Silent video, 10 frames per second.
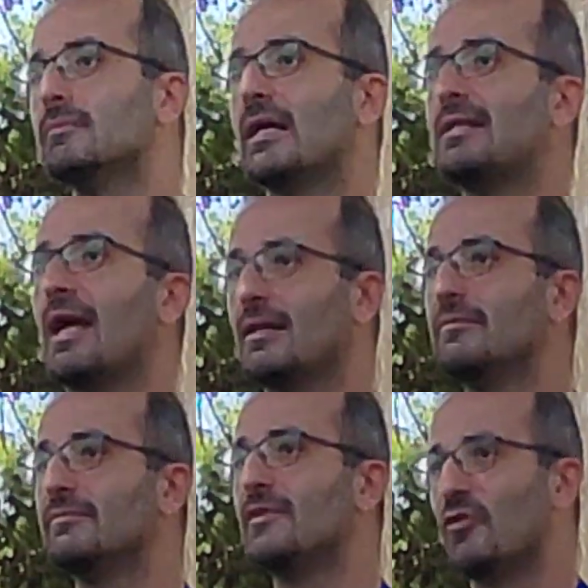Exactly.
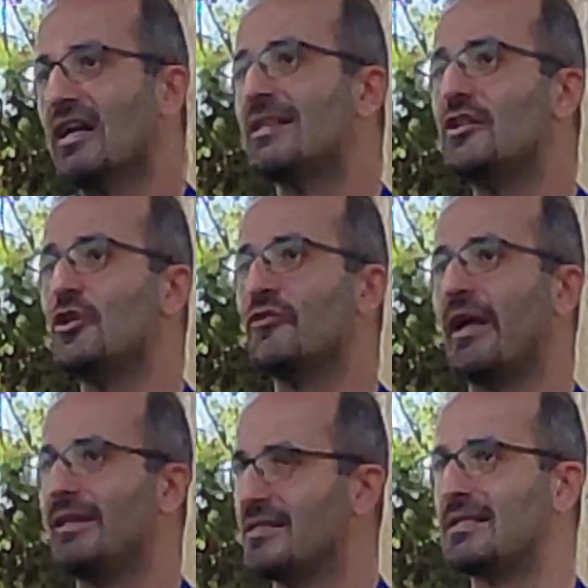Russia and
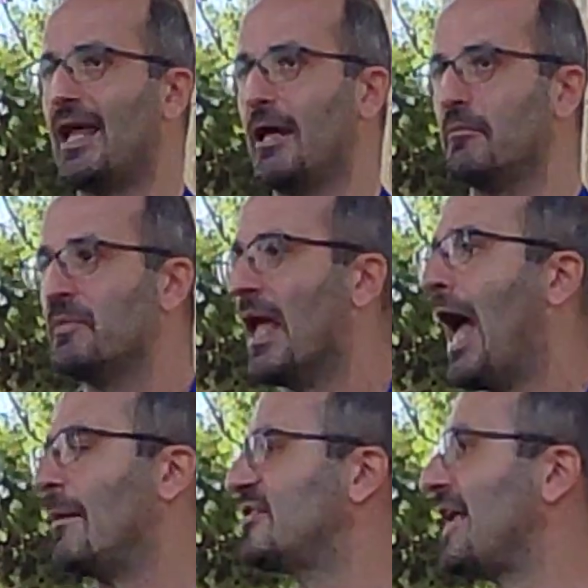Ukraine is the same.
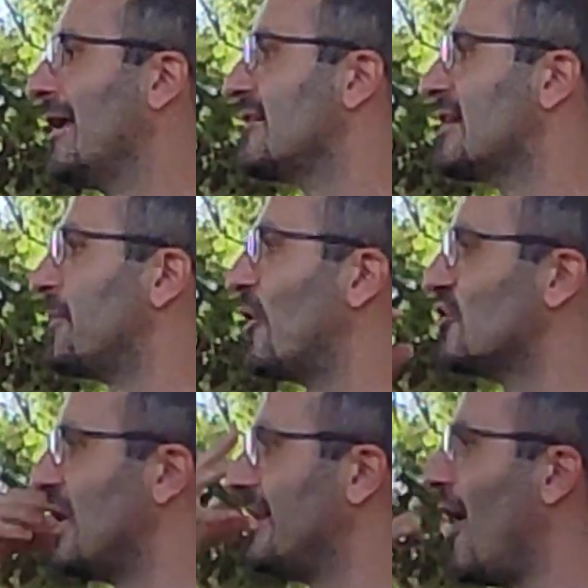I'm saying that because
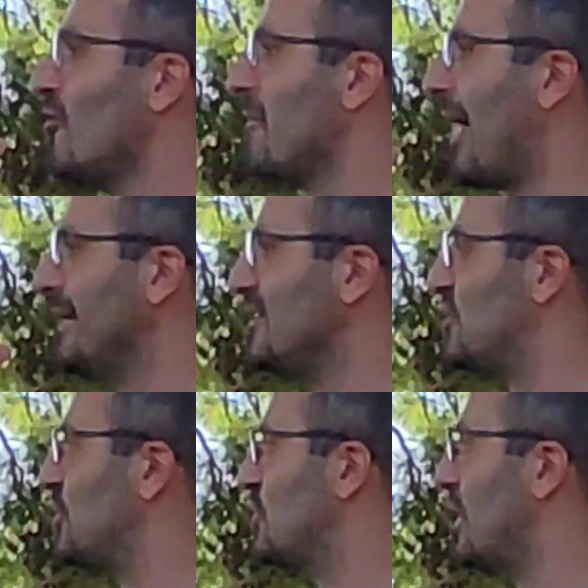in our mind
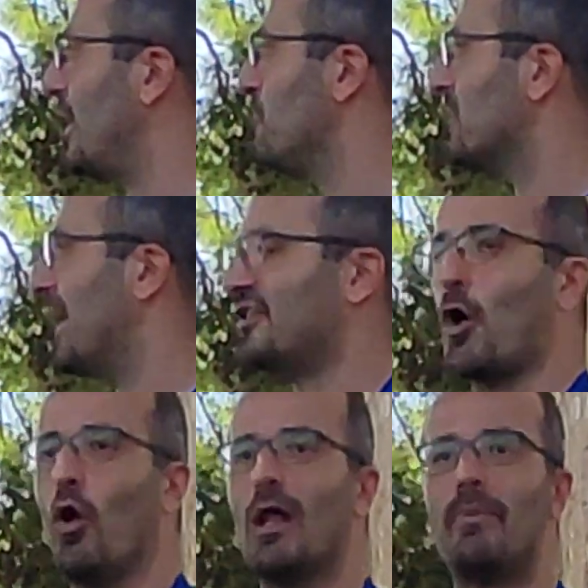it's
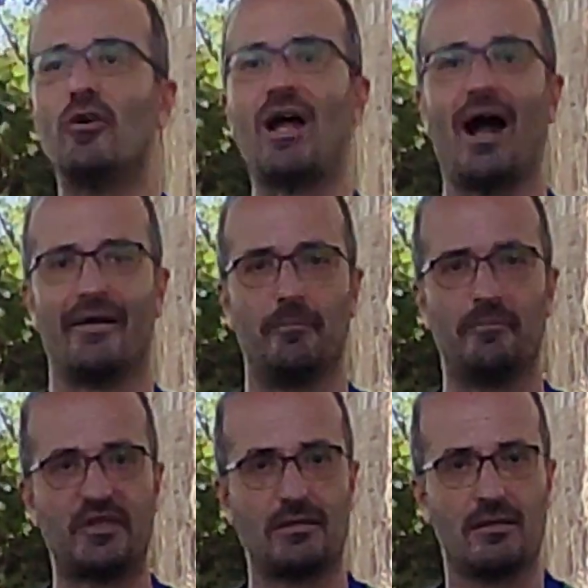all about
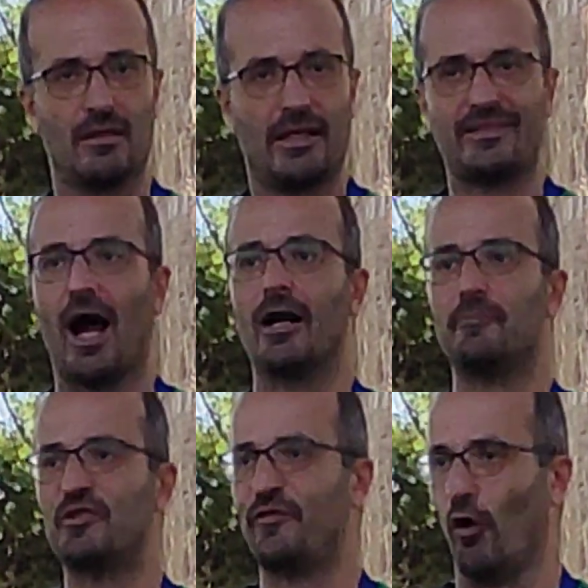Arabs. It's
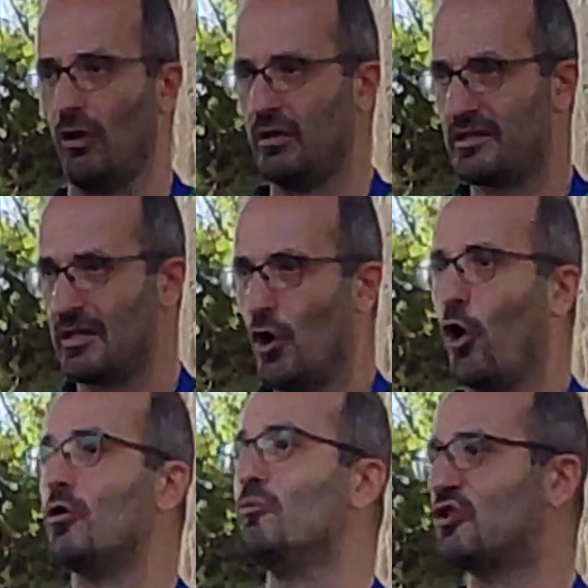Arabs' fault
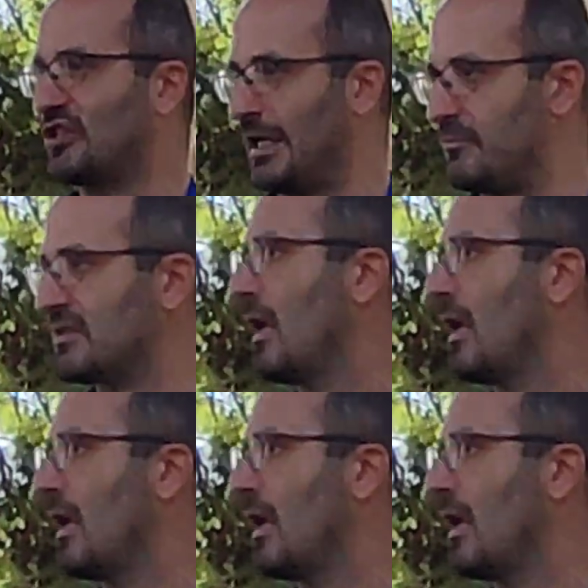or Muslims.